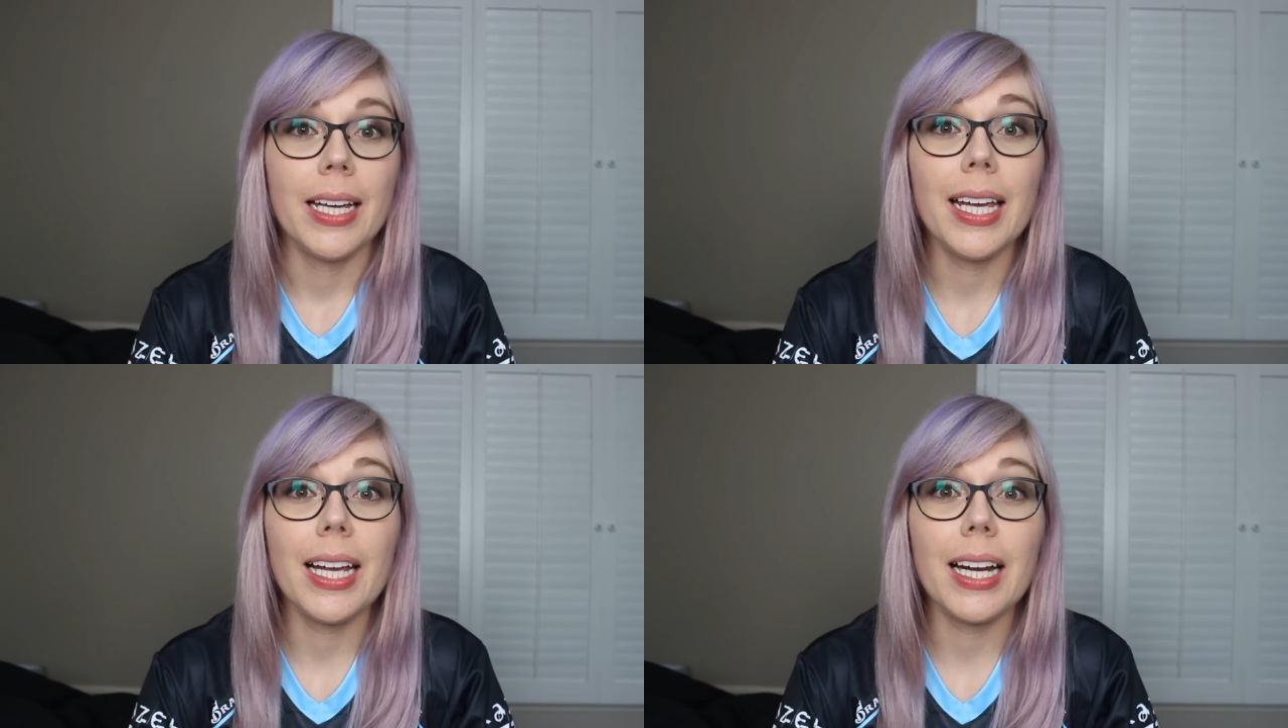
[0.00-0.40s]

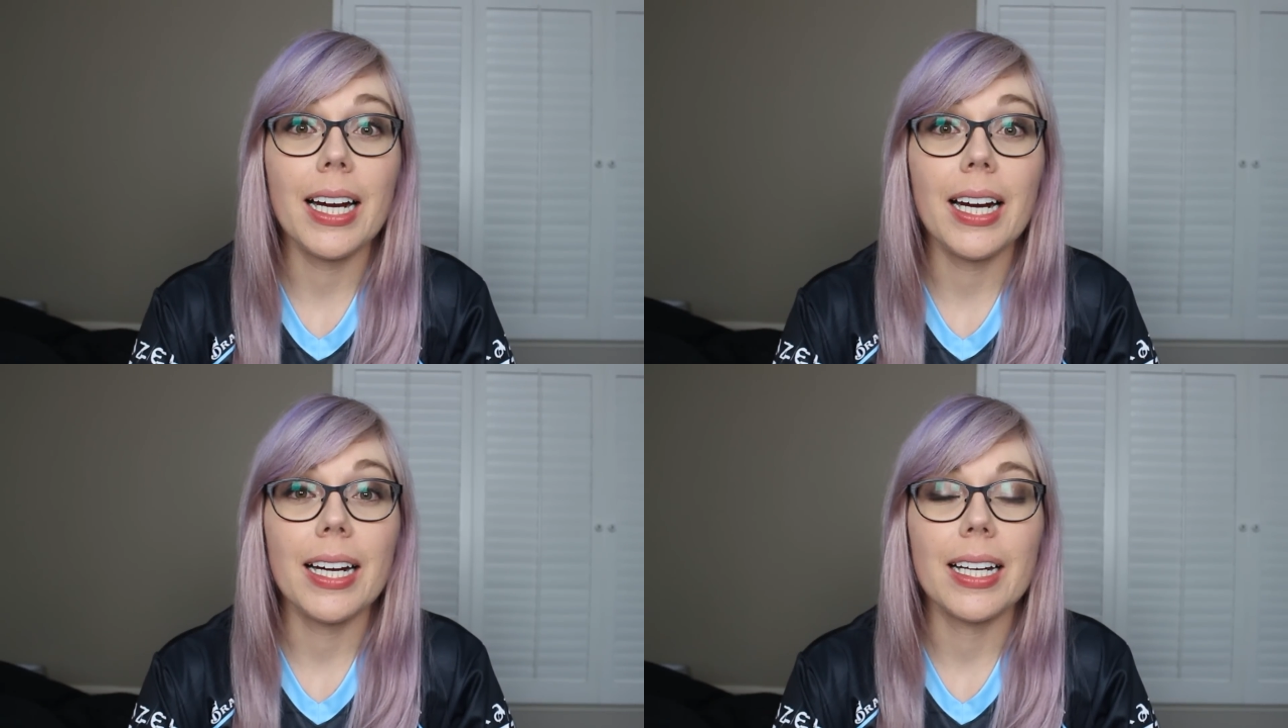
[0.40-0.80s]

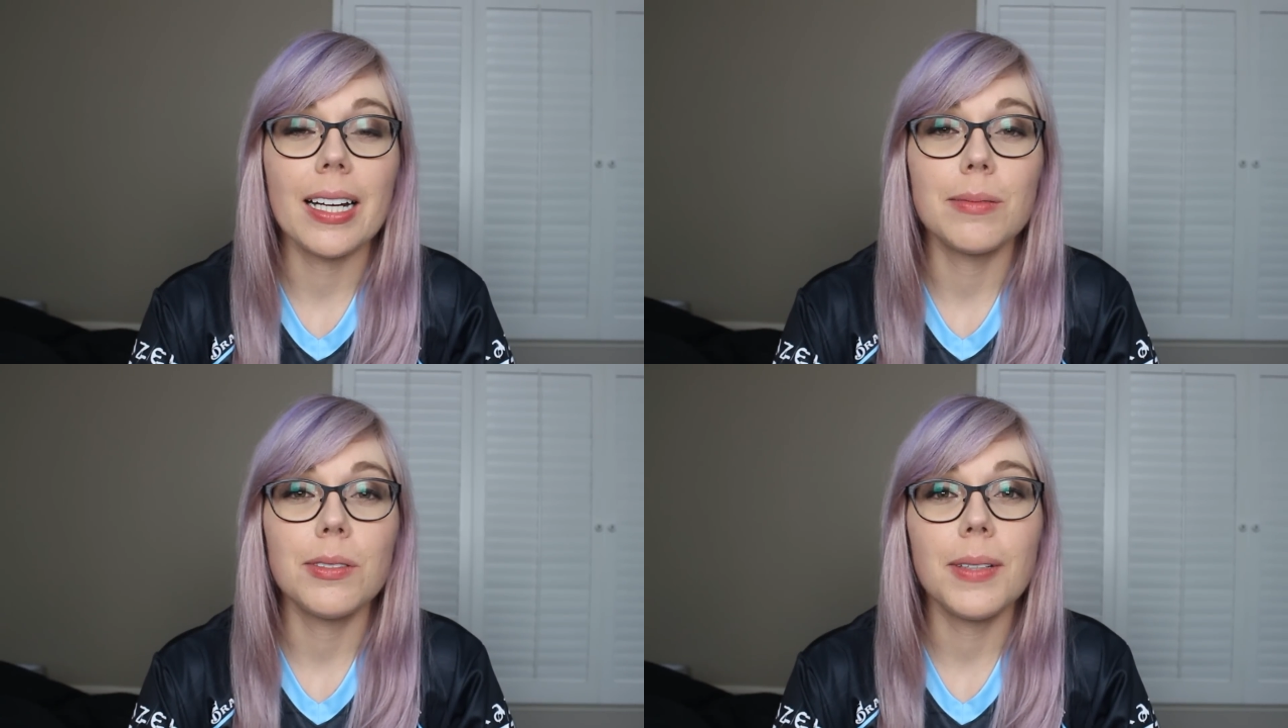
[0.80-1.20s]
here, and
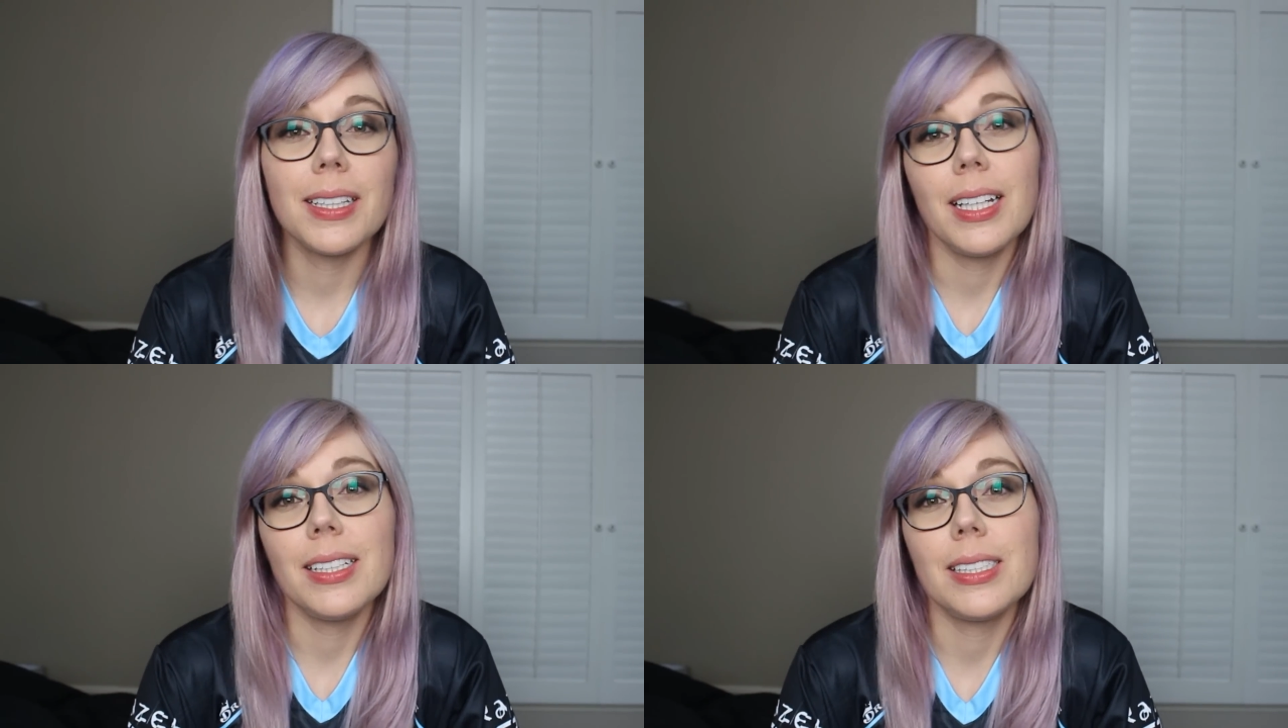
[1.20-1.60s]
then I'm
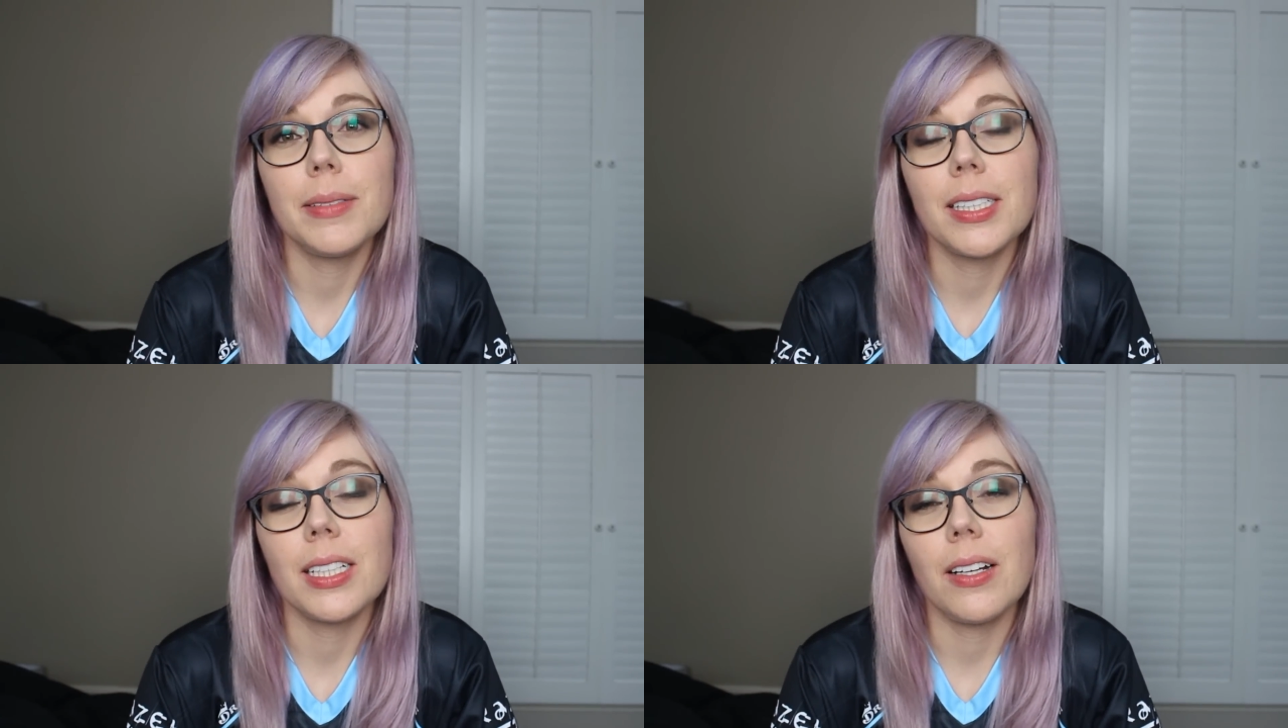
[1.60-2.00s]
doing this
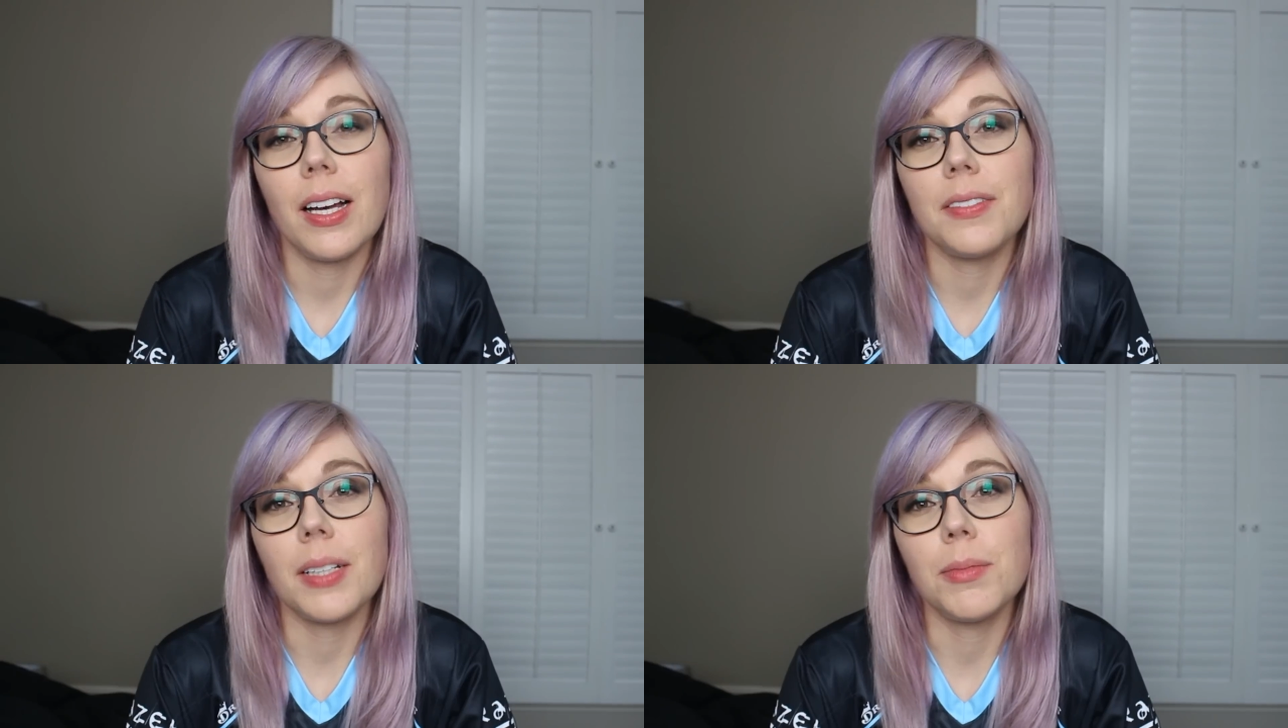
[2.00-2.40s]
because I
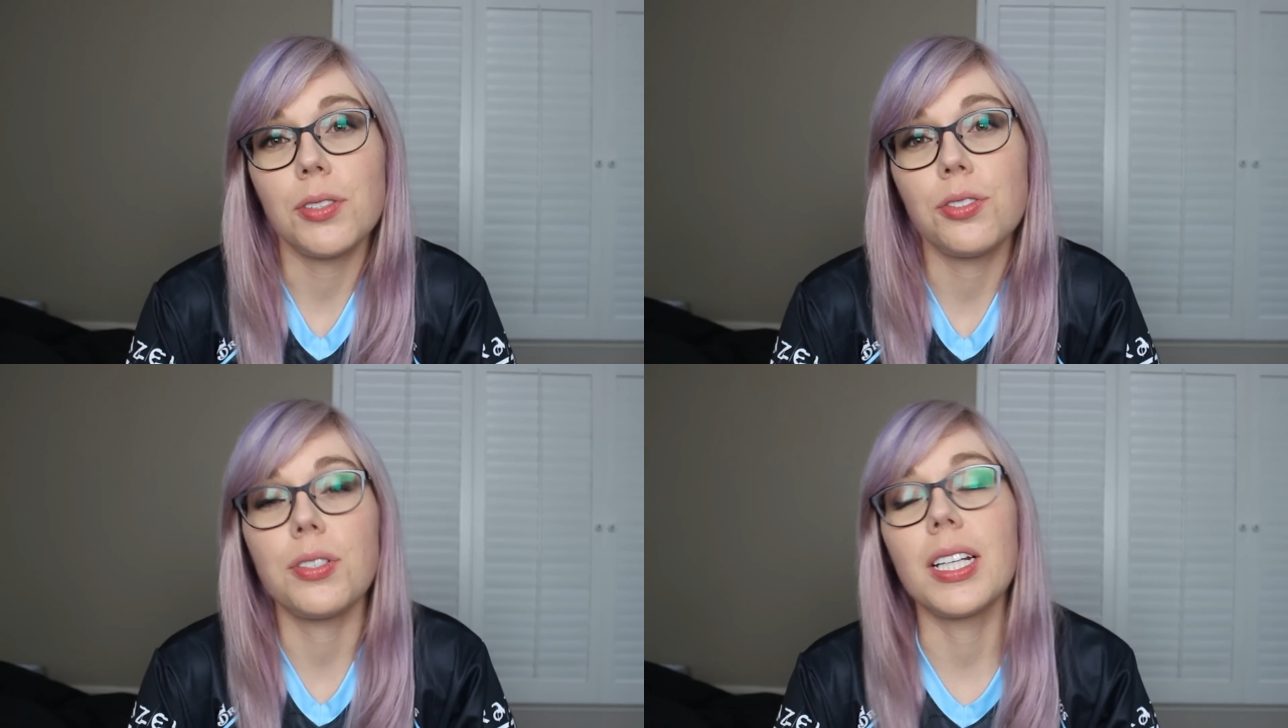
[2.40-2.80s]
don't have time
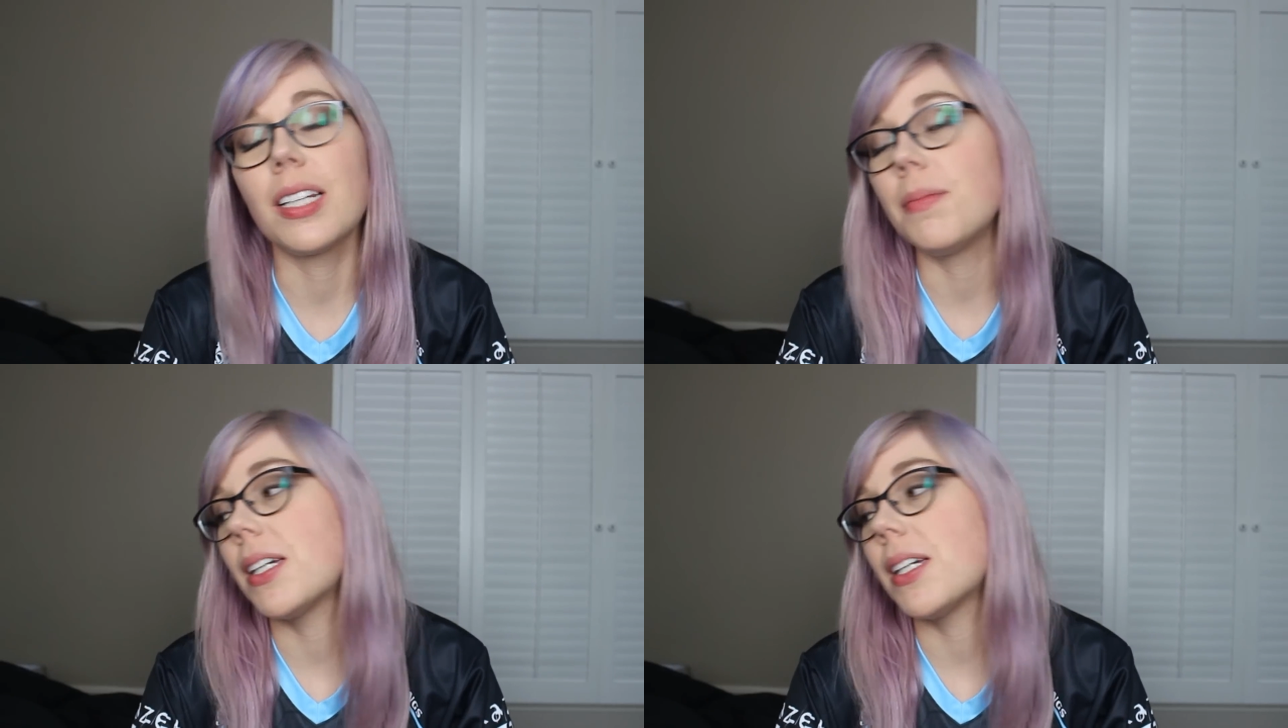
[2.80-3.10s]
to stream,